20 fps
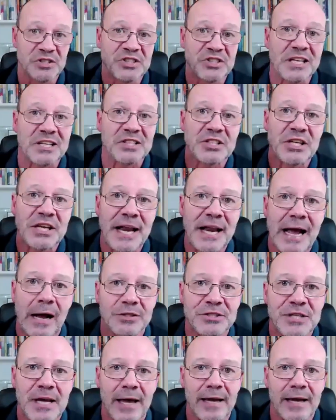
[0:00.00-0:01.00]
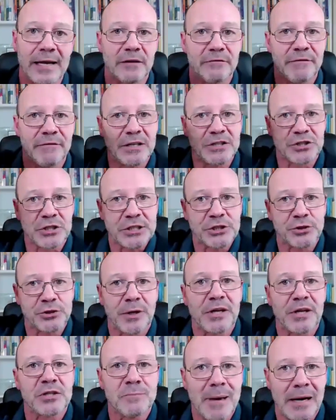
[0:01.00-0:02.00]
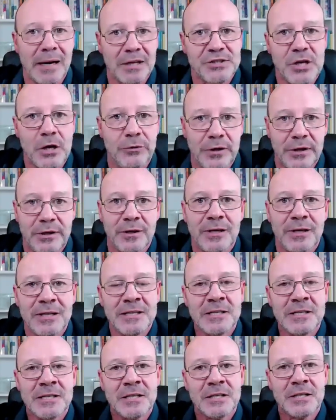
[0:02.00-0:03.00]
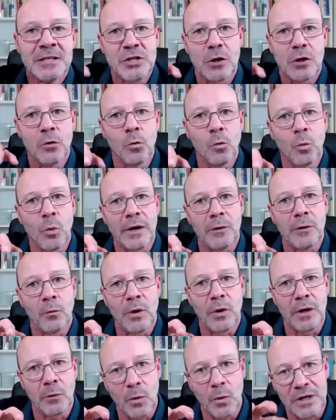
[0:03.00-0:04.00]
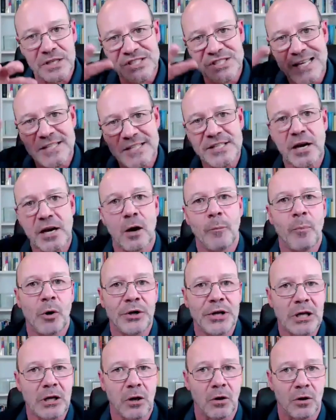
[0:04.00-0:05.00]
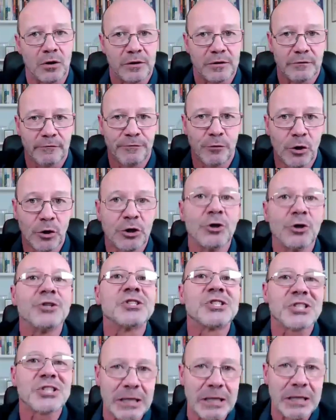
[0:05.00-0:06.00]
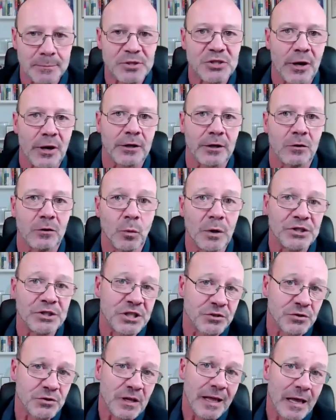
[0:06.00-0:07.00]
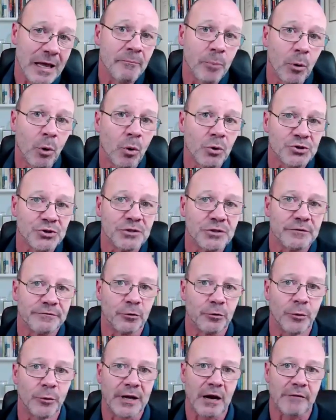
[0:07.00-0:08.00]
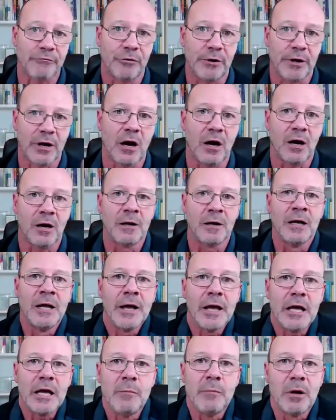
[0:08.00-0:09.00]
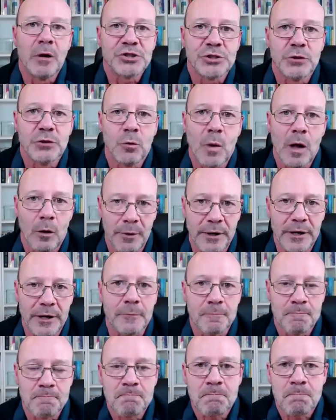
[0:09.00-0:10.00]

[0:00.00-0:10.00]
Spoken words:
a 16-hour day and eventually triggers melatonin. So we're setting our body clock for a good sleep cycle, which is important for recovering our emotional well-being.